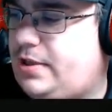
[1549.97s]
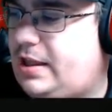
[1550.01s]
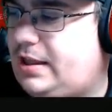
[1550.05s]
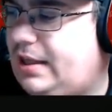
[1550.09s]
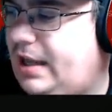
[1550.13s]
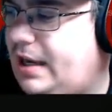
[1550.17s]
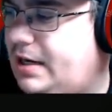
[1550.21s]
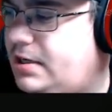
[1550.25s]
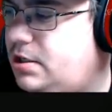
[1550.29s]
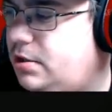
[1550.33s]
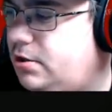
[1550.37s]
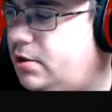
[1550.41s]

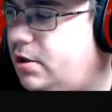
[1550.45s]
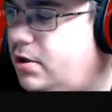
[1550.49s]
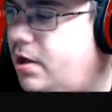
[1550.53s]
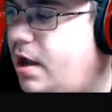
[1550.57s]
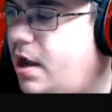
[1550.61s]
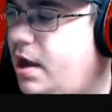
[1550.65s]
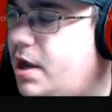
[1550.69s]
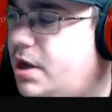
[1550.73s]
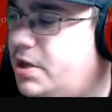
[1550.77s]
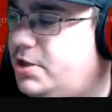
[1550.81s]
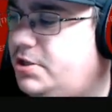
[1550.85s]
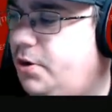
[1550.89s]
like to look
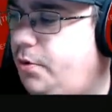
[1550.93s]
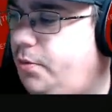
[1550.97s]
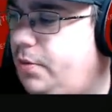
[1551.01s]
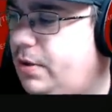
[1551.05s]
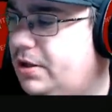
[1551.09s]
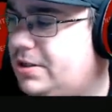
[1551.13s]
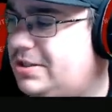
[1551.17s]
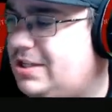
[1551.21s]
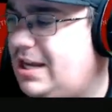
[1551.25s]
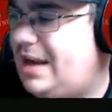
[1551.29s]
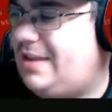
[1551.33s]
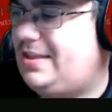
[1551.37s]
to
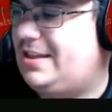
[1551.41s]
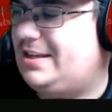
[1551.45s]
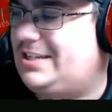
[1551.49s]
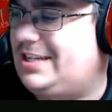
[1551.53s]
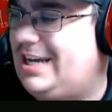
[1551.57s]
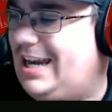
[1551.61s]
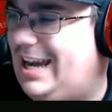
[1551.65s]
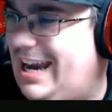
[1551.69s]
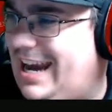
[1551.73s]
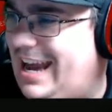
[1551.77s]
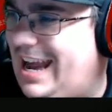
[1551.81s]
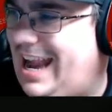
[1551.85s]
Will tie the
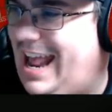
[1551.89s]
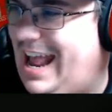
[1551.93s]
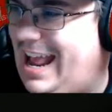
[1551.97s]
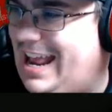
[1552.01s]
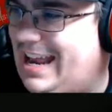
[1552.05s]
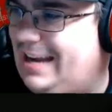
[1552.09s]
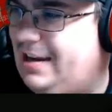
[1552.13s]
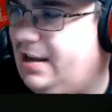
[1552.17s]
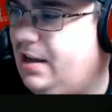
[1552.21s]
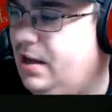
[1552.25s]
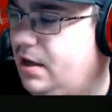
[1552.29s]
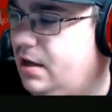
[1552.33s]
tight
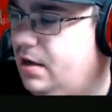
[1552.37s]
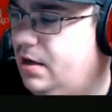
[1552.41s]
end.